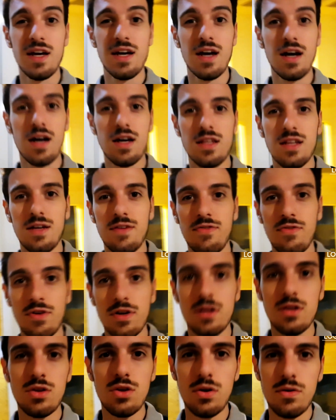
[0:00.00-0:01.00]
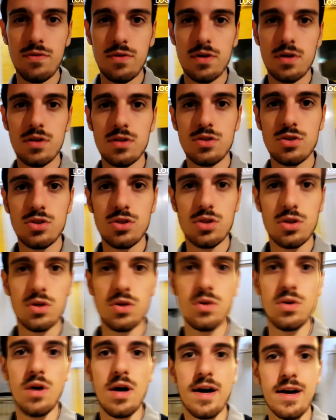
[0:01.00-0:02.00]
had a friend over,
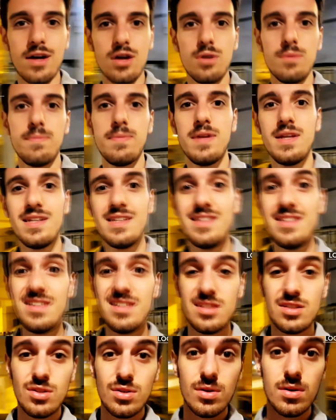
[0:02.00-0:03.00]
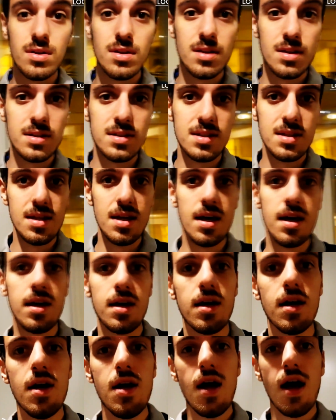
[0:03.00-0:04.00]
so I completely destroyed this
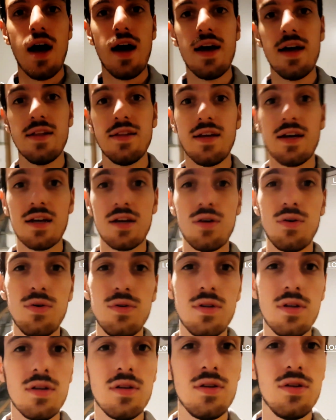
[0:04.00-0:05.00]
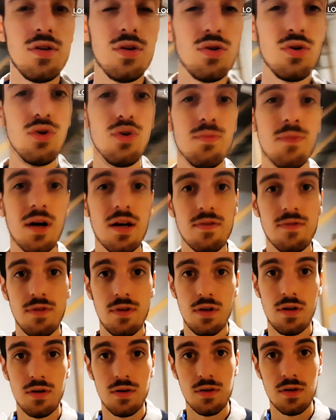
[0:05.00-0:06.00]
day and I couldn't do my
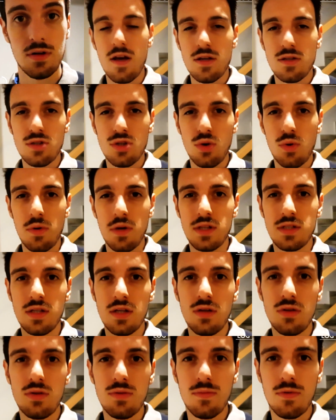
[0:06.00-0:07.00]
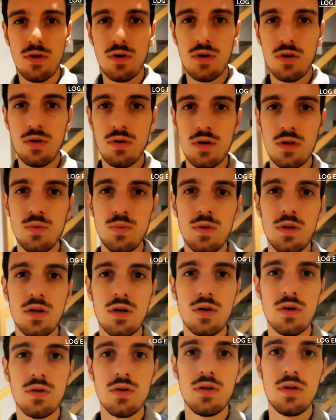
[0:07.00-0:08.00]
vlog. So we'll see you tomorrow and we'll
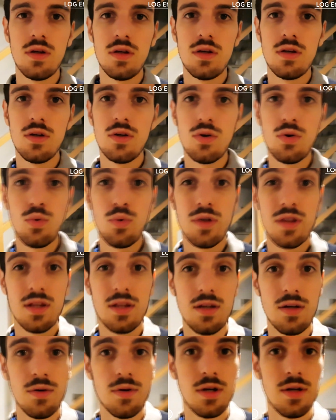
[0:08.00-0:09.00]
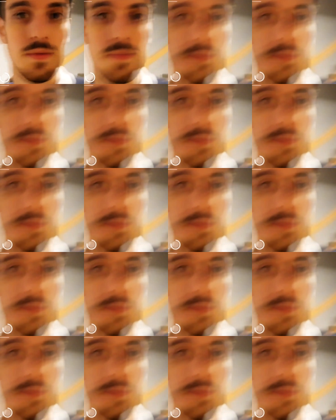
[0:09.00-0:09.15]
continue with the decree.